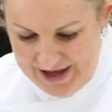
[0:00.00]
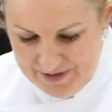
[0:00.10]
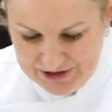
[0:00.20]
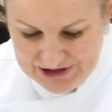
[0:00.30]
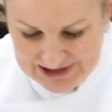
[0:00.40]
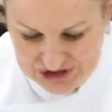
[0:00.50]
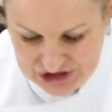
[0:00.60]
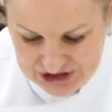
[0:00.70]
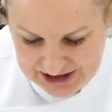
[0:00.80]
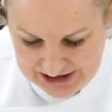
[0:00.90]
and we
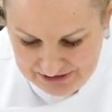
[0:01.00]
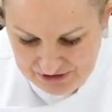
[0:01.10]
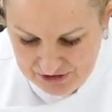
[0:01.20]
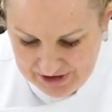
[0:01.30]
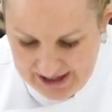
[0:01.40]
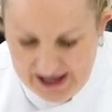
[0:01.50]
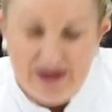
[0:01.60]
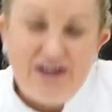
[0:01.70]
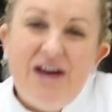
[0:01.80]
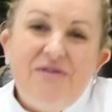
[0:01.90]
just gently roll that
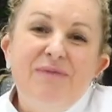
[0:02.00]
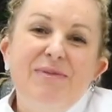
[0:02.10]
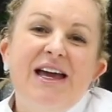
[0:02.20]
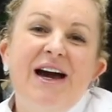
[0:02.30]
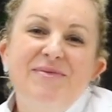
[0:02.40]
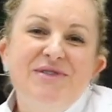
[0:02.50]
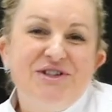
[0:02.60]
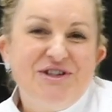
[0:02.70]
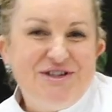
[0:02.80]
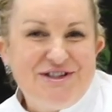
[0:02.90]
out. Now, if it becomes
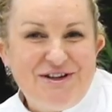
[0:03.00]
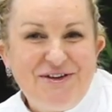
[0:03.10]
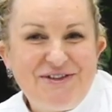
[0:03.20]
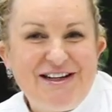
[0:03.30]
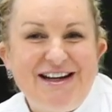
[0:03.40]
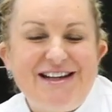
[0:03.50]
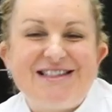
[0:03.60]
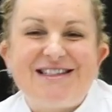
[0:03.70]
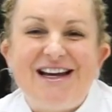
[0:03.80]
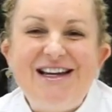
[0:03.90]
too soft at any
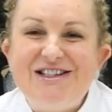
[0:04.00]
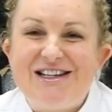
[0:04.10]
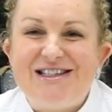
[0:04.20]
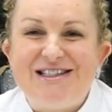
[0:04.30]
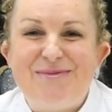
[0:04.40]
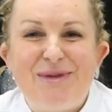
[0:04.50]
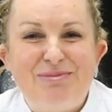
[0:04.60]
stage, you can simply